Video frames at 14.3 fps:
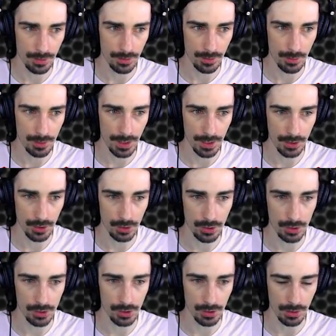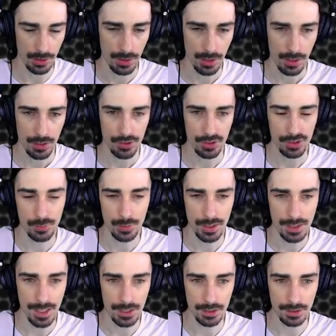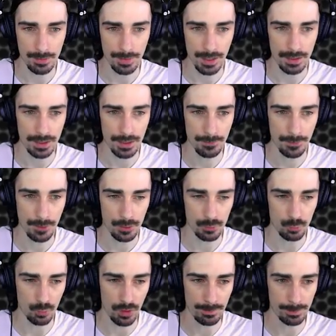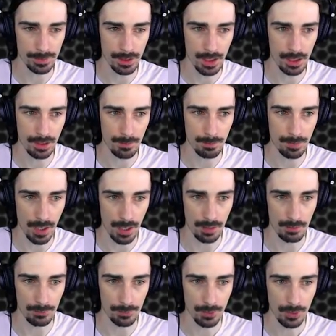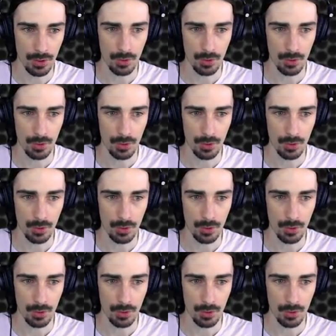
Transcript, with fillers: with. Okay, good, good, good. So this one is actually by default one block above.